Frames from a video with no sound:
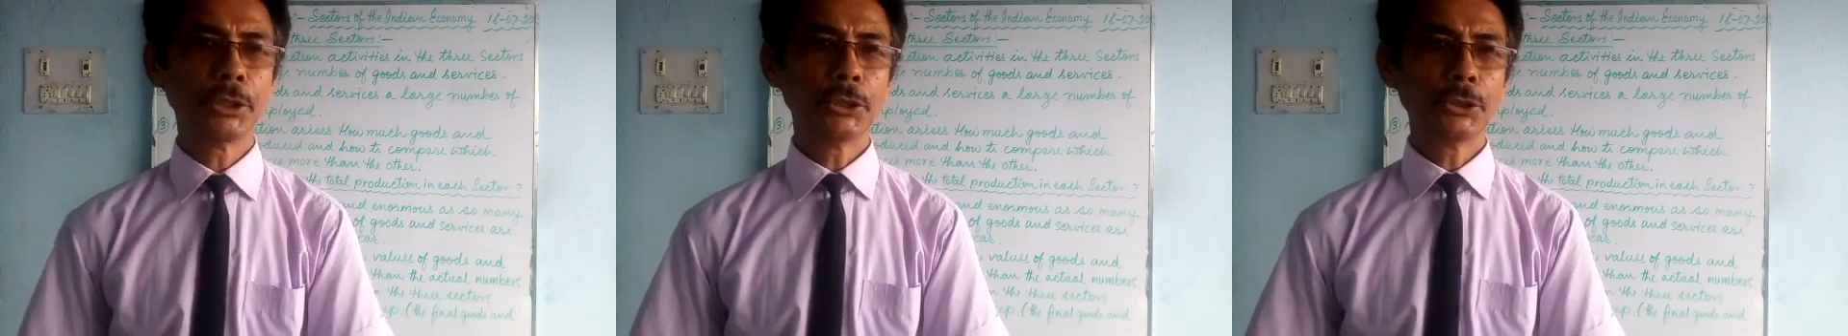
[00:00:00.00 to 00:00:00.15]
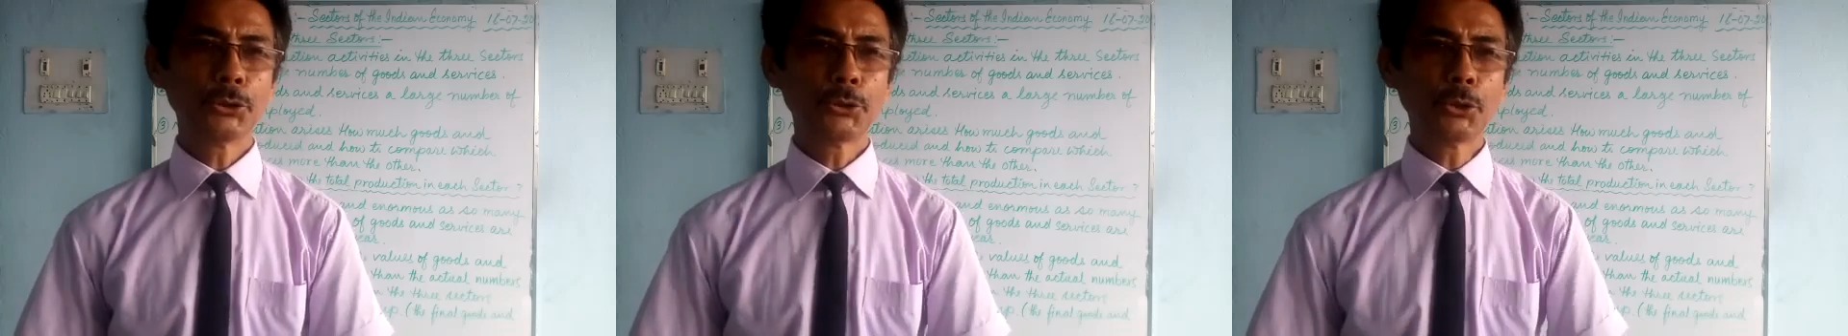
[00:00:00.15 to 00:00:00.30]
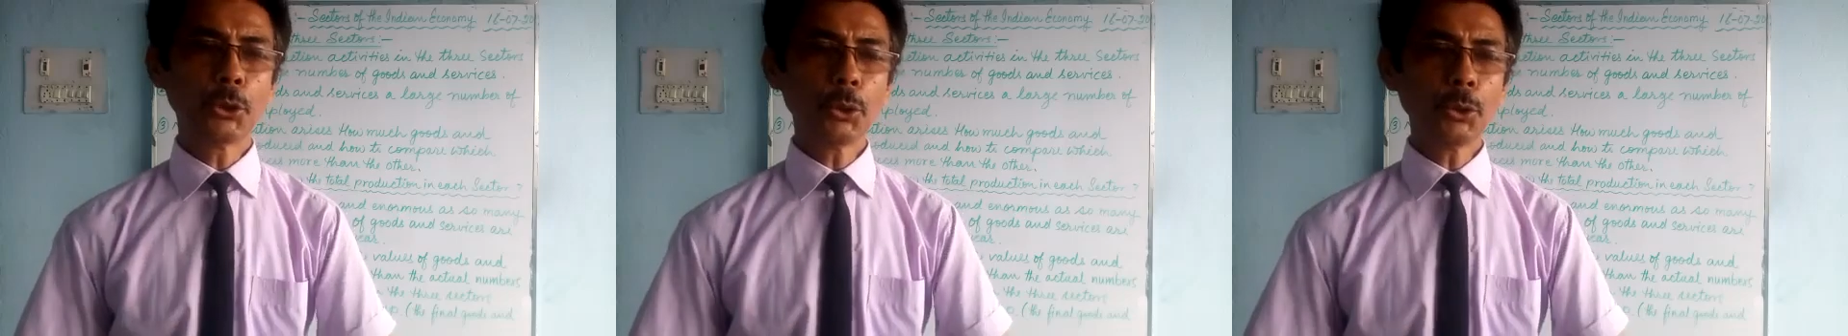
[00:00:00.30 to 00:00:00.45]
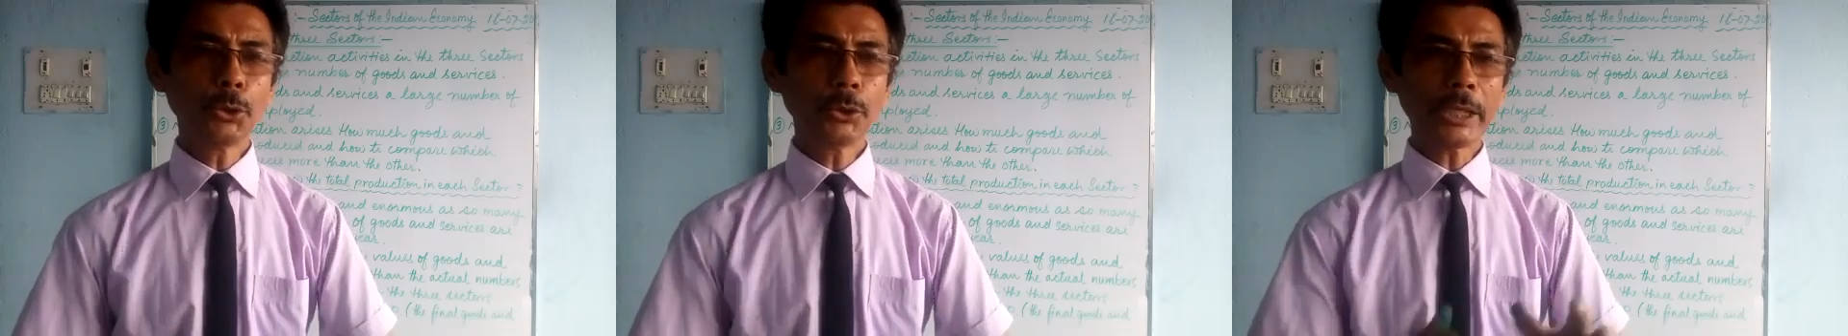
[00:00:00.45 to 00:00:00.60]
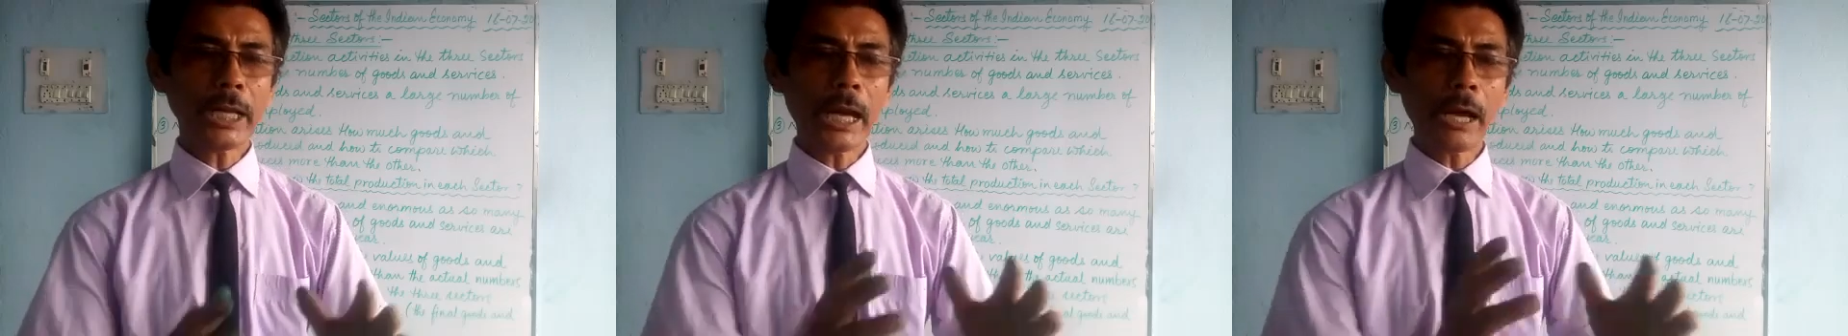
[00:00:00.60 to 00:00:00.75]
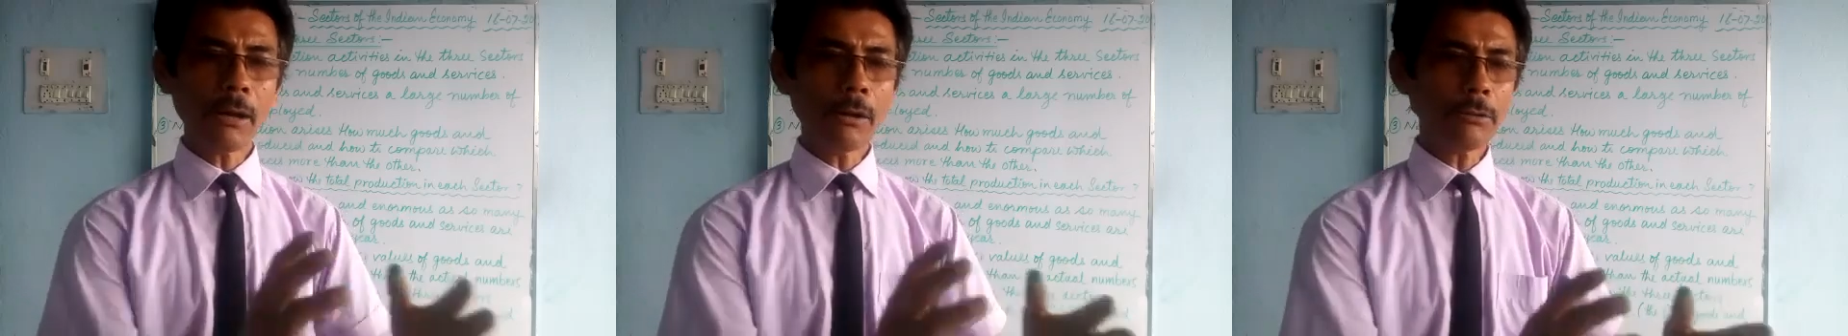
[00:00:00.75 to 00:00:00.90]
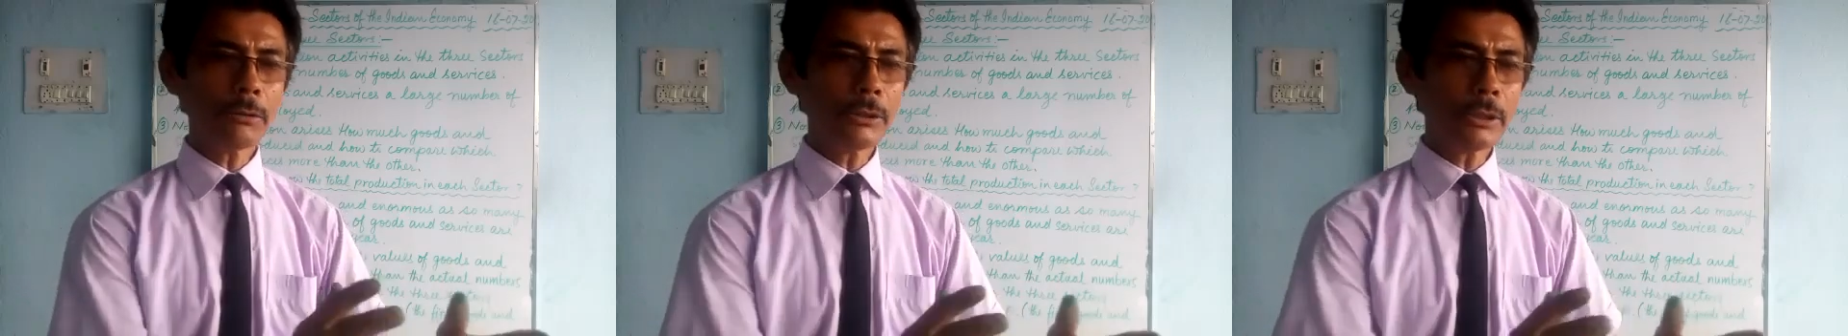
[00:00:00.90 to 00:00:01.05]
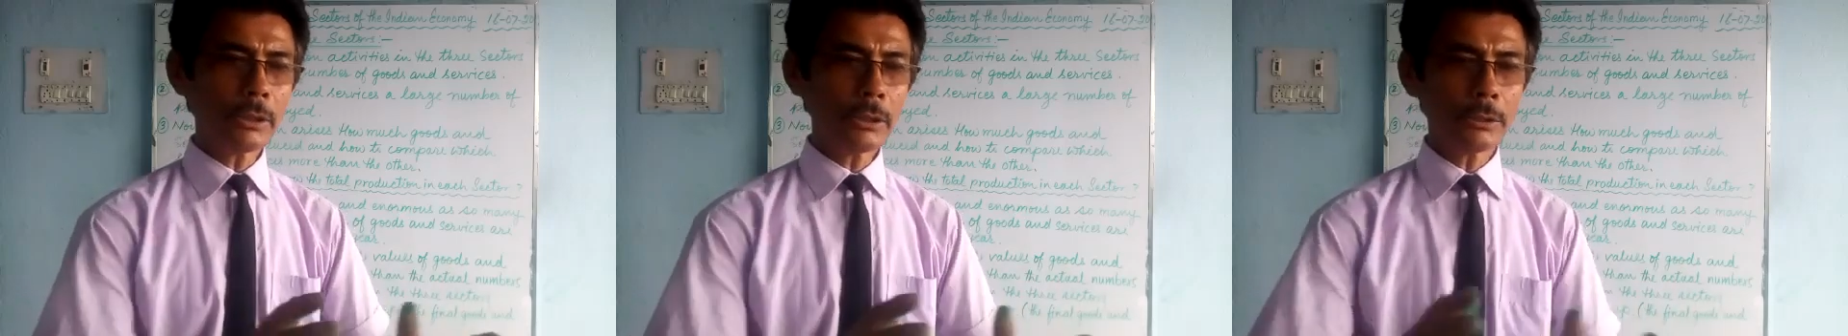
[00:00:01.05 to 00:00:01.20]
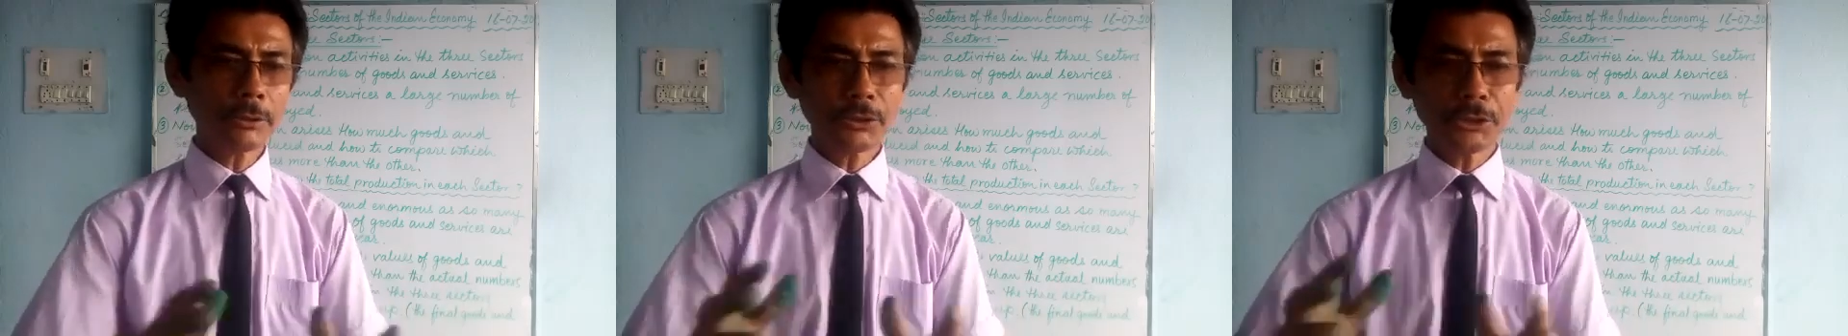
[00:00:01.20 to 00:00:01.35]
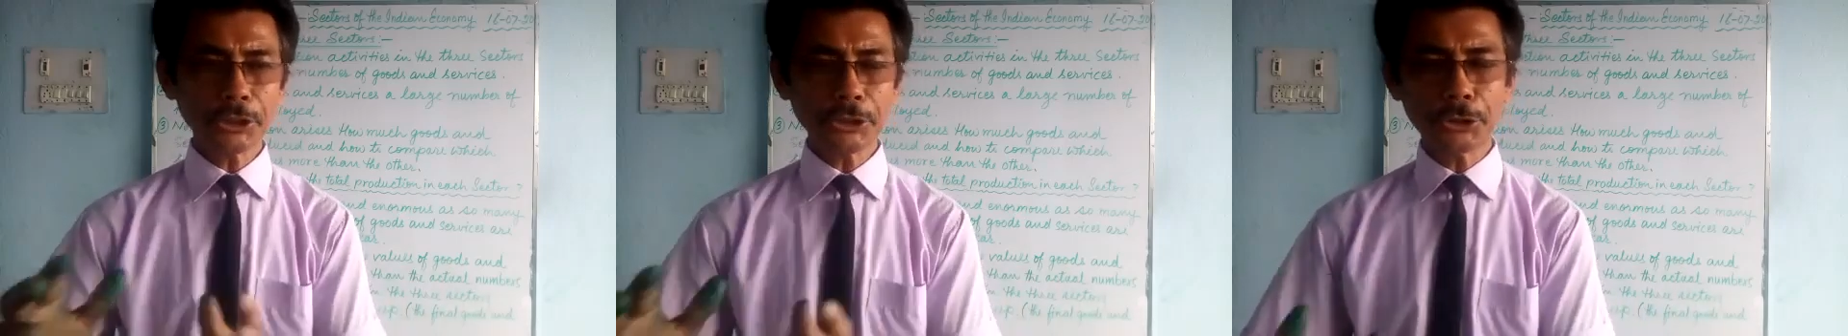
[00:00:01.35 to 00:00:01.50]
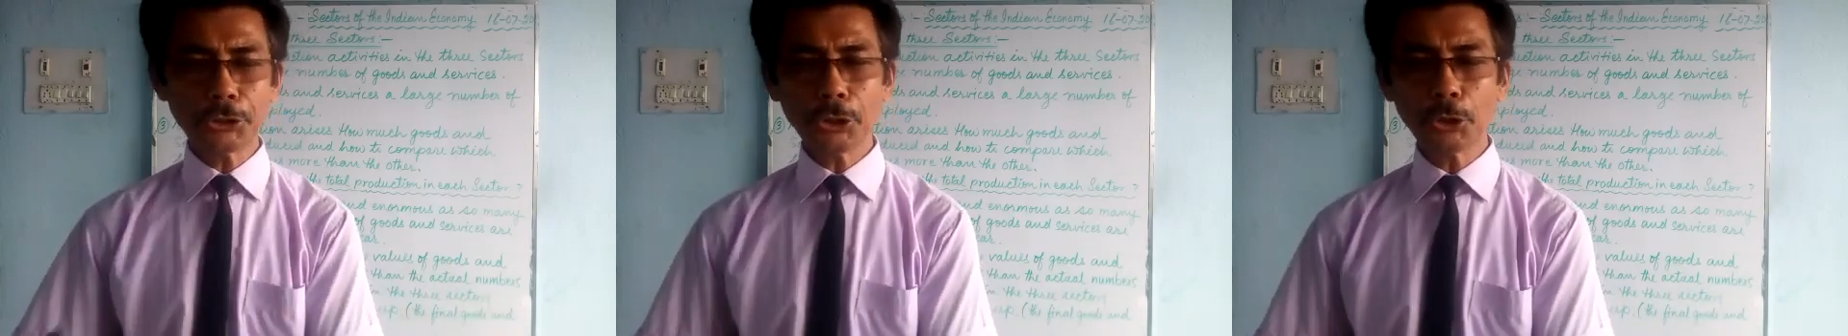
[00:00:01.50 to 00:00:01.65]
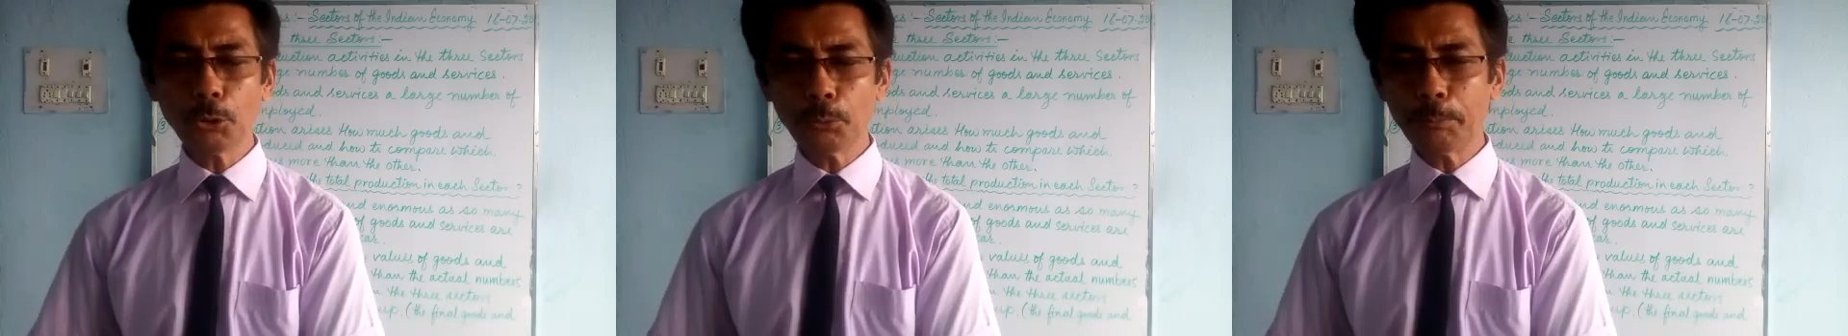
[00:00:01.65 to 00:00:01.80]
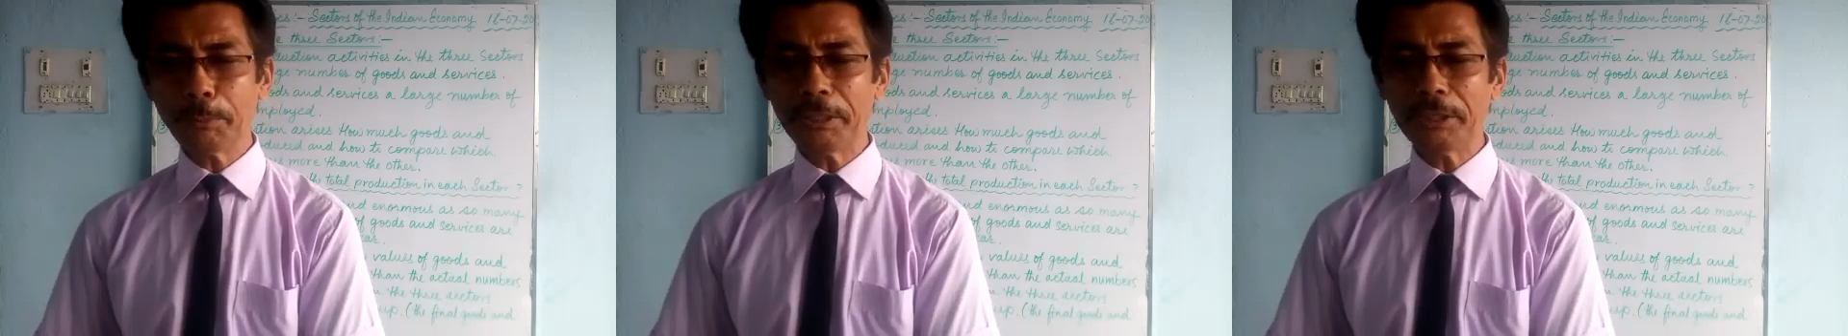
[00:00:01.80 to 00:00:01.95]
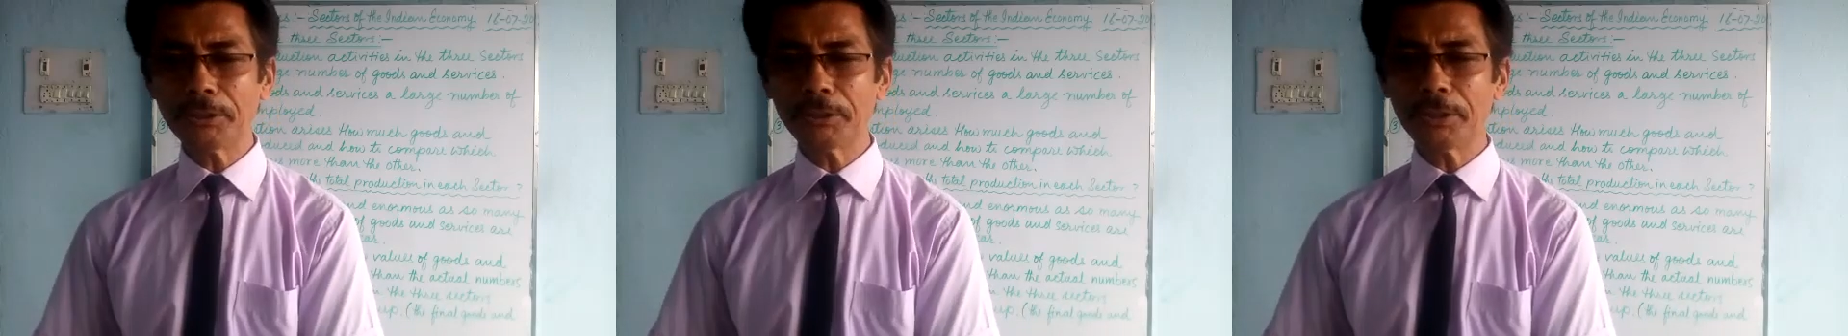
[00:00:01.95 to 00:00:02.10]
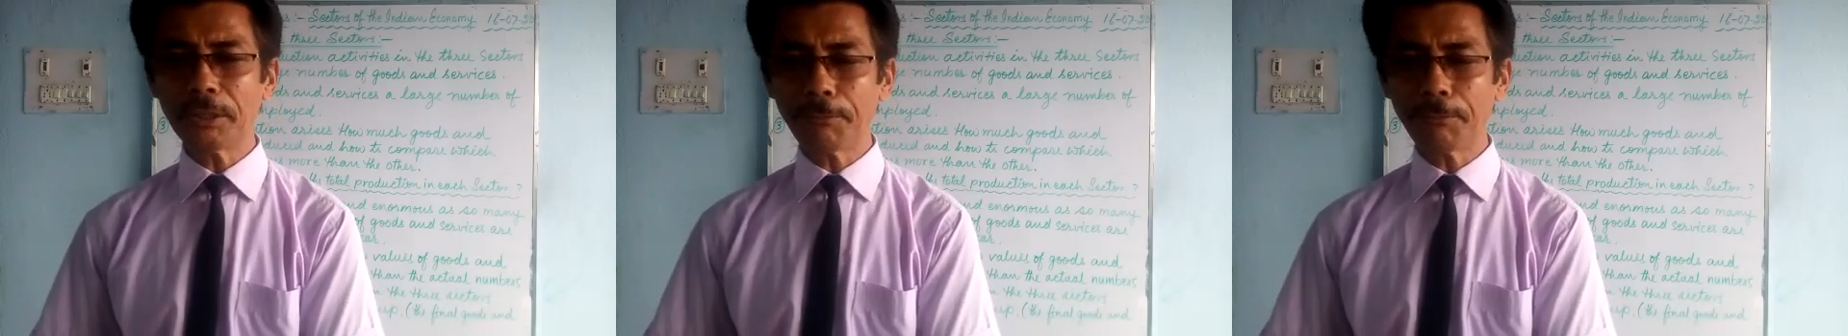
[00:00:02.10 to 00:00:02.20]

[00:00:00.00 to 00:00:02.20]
So now the 60 rupees,